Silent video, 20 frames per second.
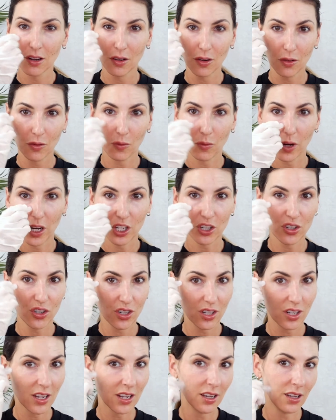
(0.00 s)
which
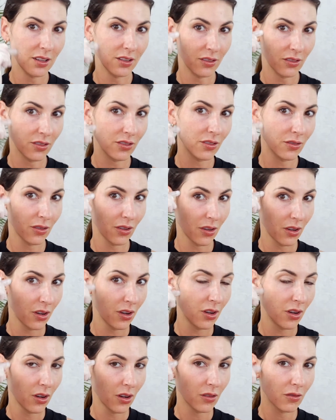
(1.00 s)
is
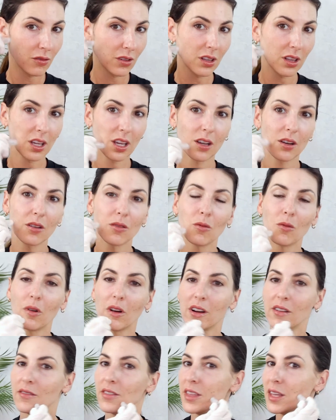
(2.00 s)
really one
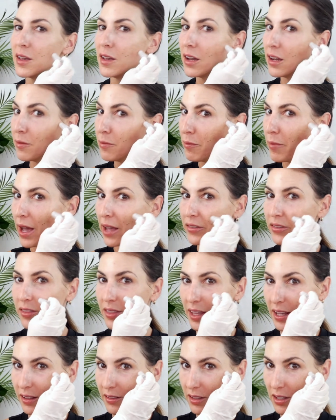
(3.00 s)
of the best
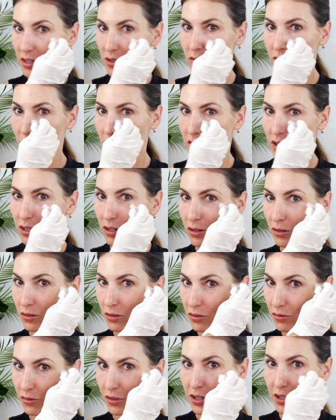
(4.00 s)
things that you can use
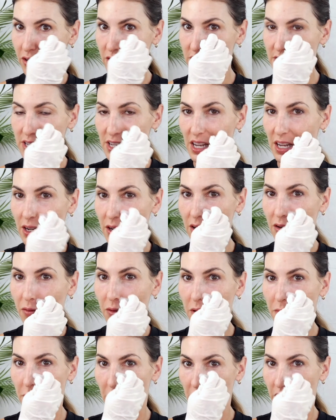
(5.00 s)
for your skin
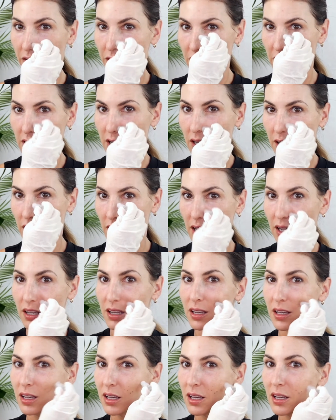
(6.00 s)
when microneedling,
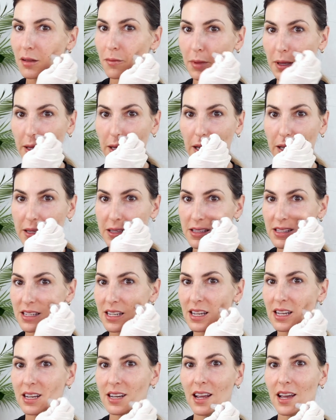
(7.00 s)
because
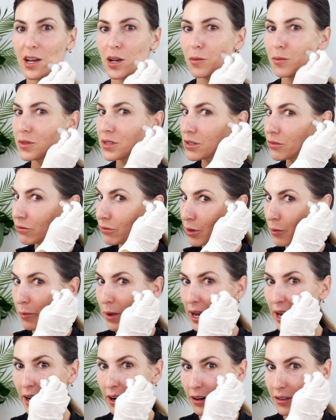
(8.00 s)
it helps
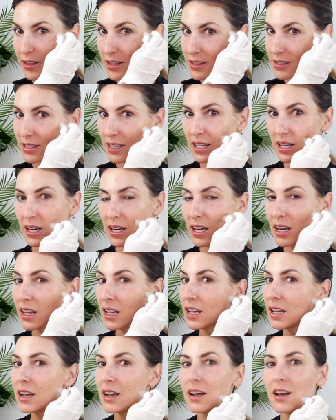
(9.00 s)
repair the skin
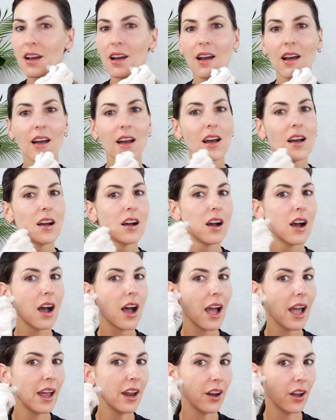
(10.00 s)

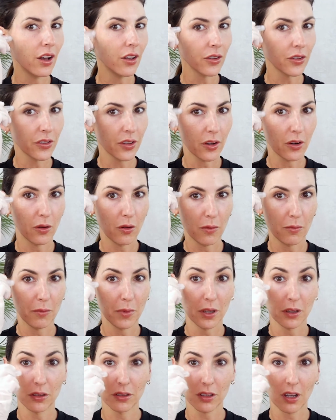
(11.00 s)
and also
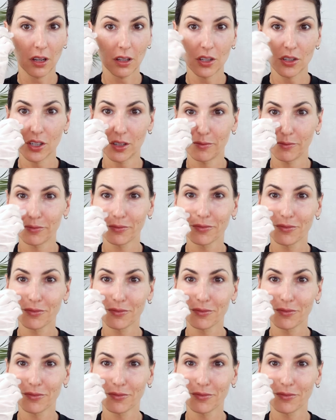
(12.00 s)
build collagen.